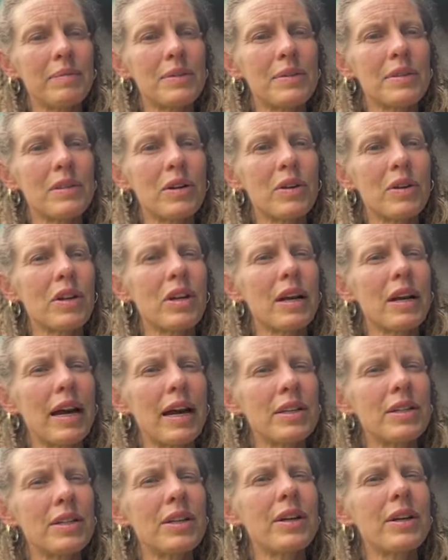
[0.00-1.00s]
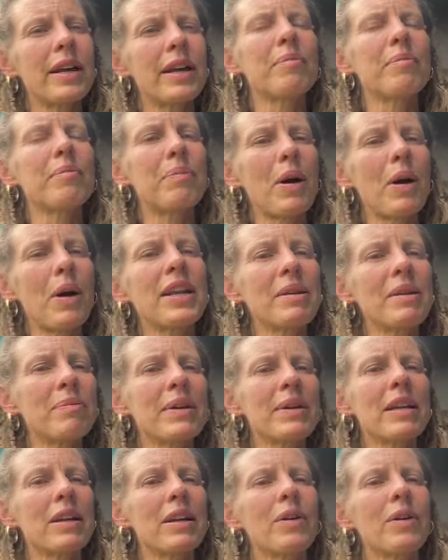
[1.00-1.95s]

So they're under embodiment.